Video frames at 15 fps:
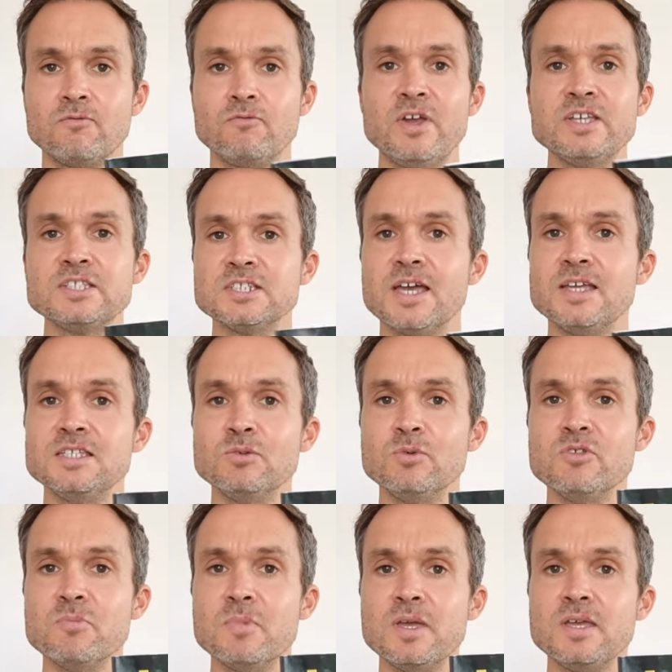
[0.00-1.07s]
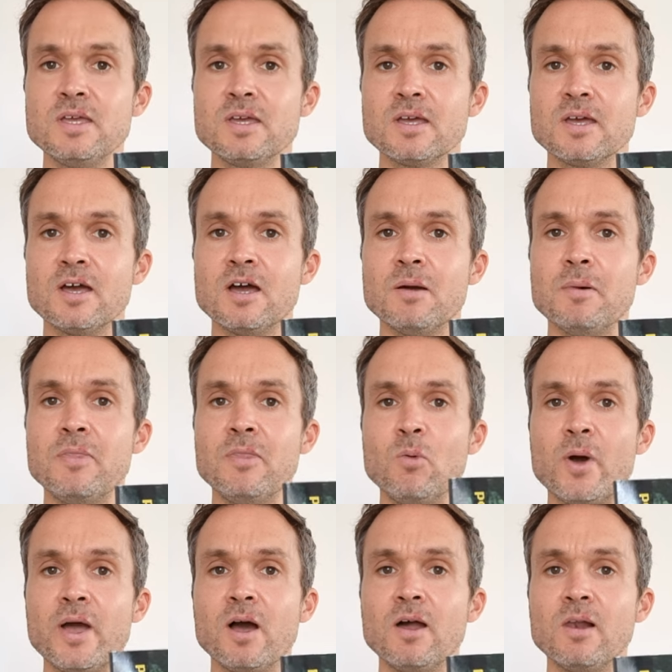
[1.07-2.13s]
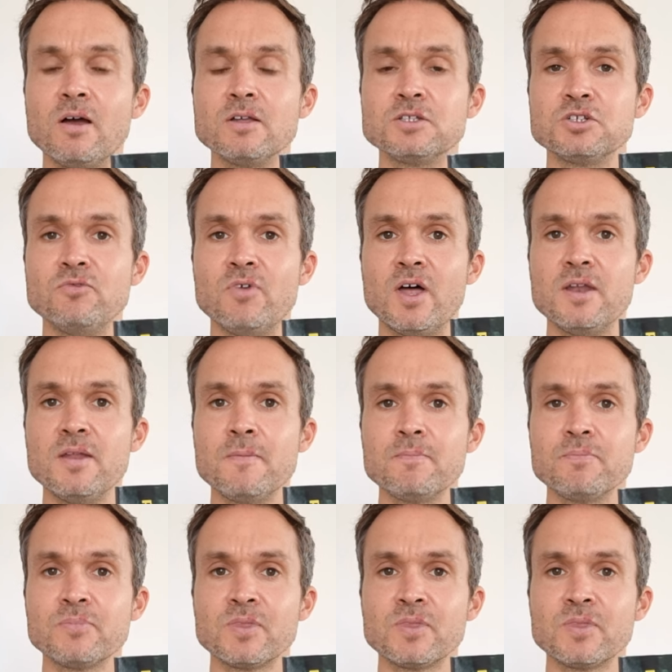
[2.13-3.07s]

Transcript: resonated with me, and the way I like to run,